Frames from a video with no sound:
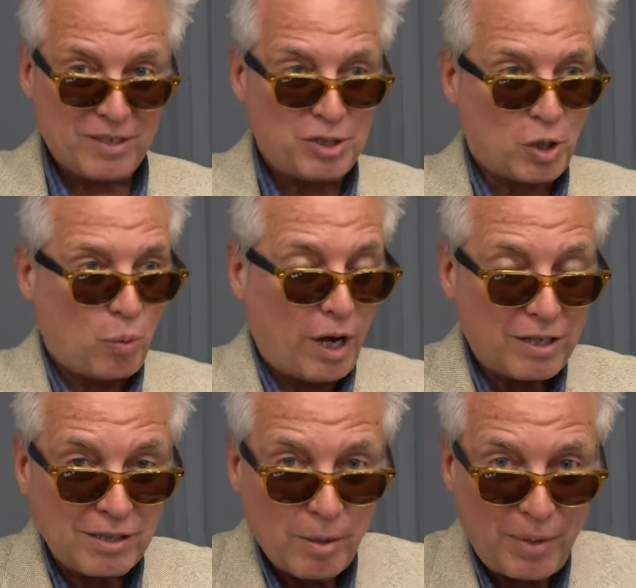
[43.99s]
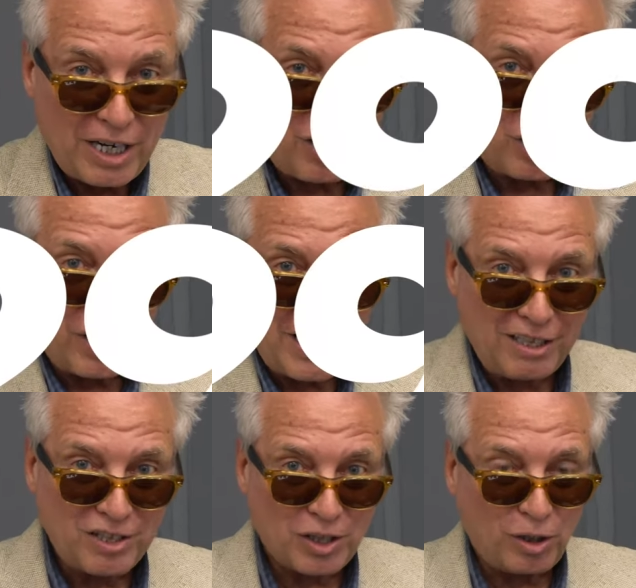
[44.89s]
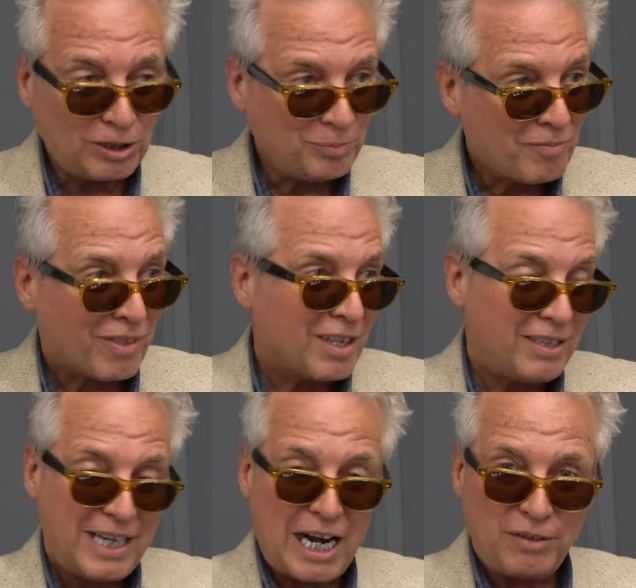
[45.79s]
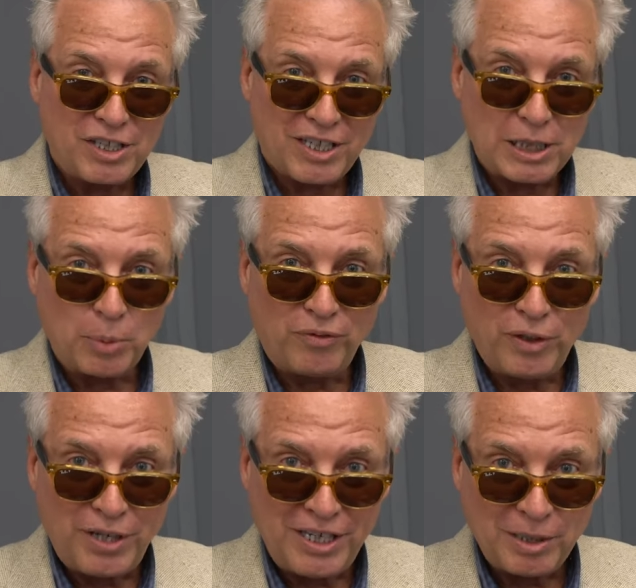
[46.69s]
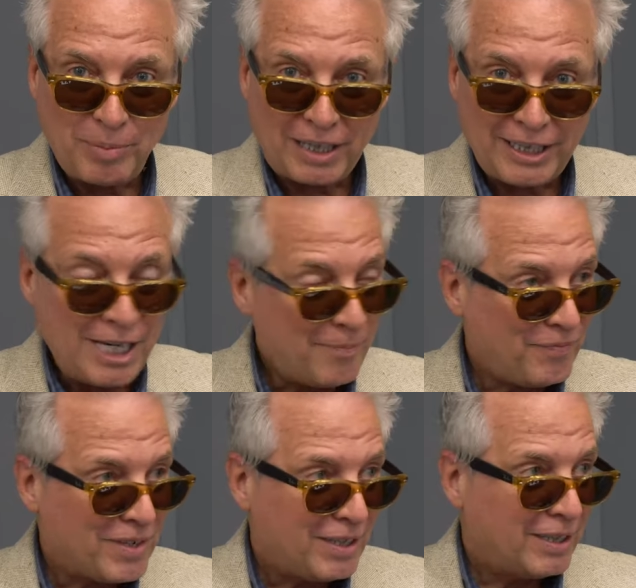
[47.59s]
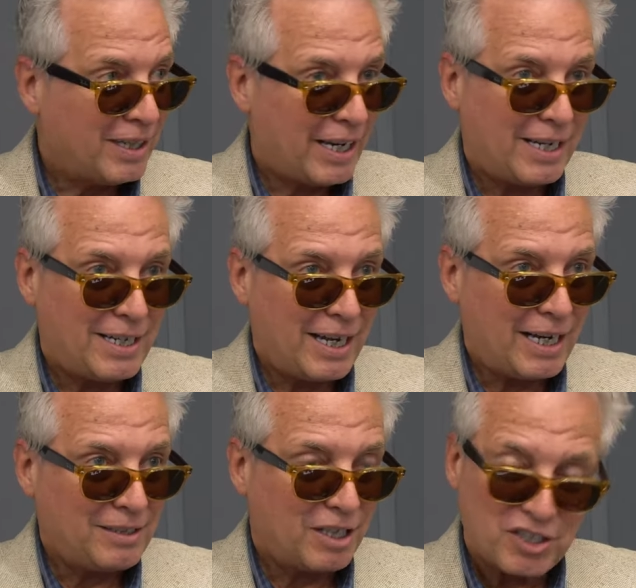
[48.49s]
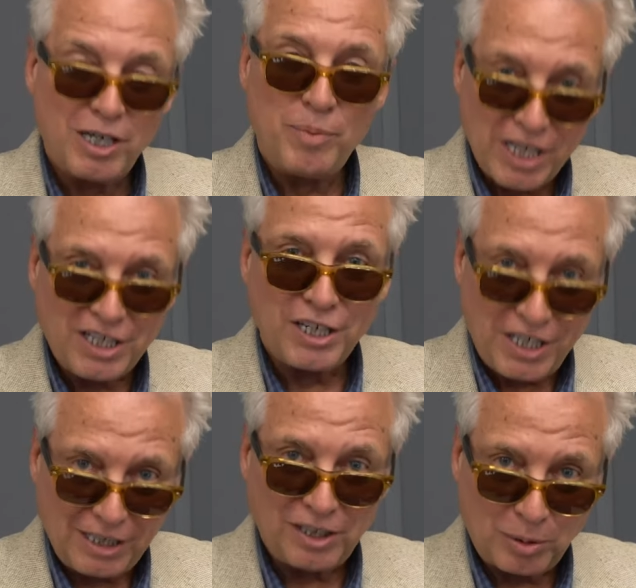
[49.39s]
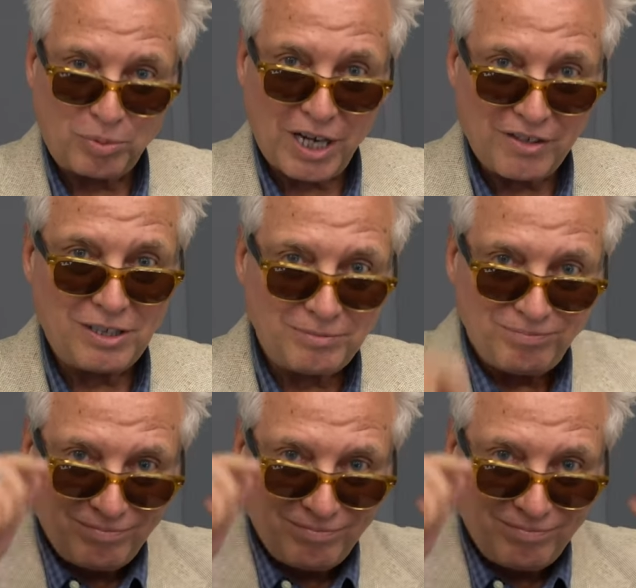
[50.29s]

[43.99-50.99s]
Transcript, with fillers: So welcome to being 30 years old. Now let's get some food in your belly, and it's going to be a good year, little brother.